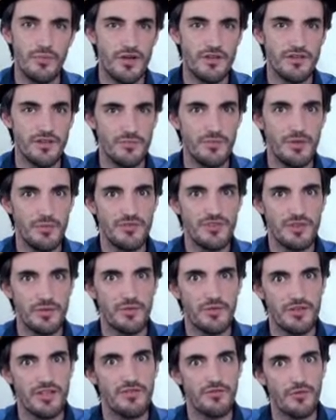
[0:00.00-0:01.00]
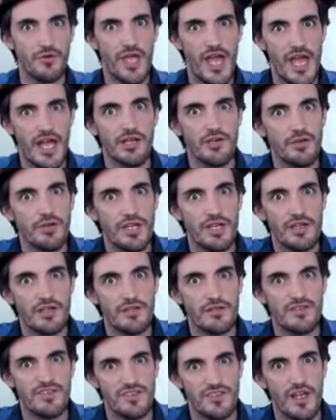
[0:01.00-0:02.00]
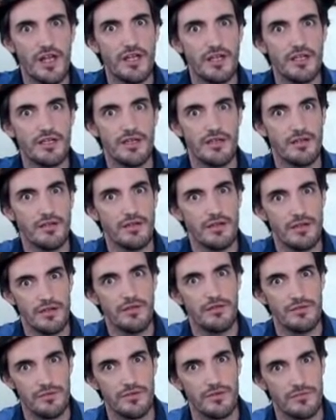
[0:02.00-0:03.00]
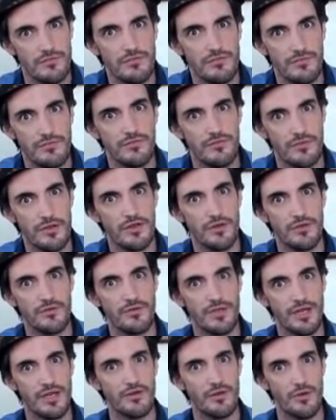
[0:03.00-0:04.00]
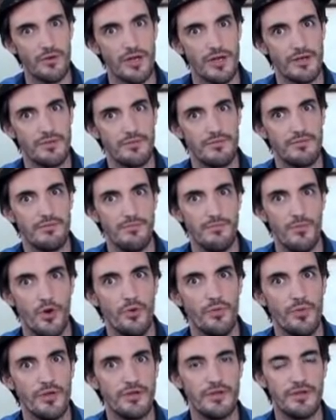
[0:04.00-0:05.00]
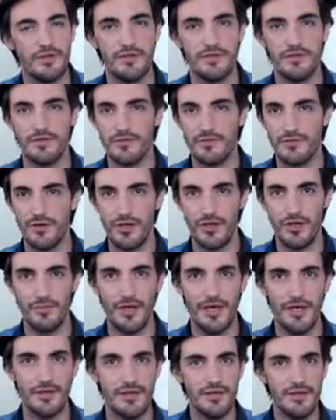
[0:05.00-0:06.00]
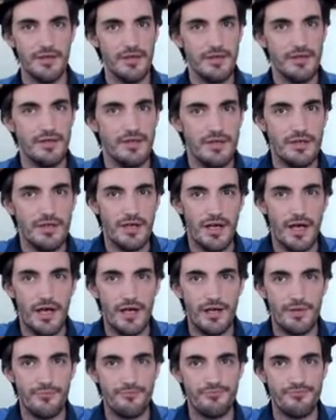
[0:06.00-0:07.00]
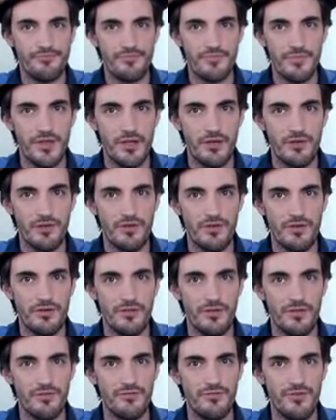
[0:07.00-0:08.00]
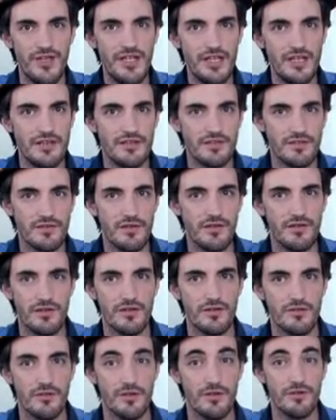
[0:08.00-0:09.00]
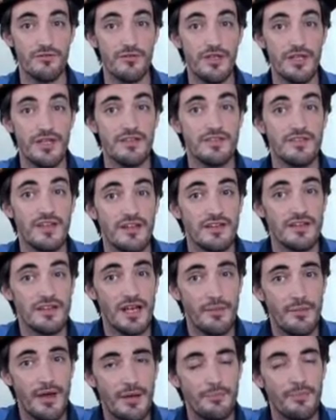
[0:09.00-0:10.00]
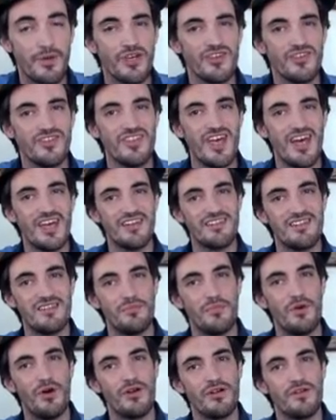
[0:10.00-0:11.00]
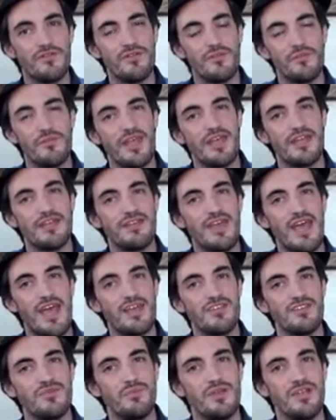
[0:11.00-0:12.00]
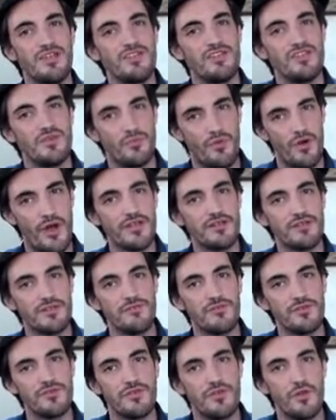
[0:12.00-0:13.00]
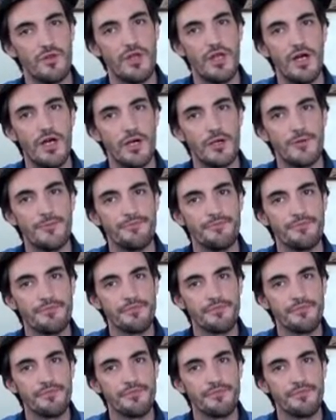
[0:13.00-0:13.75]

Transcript: positive people sometimes get very angry and sullen and get quite morbid and talk about their feelings, and all their feelings tend to come out because that is the part of them that has been suppressed for so long.